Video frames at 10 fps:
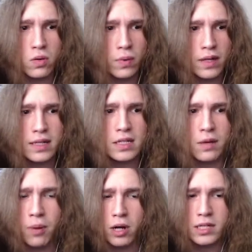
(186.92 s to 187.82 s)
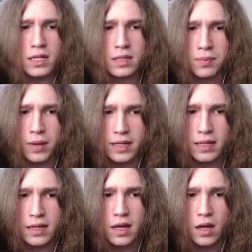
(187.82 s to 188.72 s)
willing to participate,
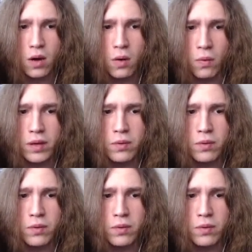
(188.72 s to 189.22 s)
we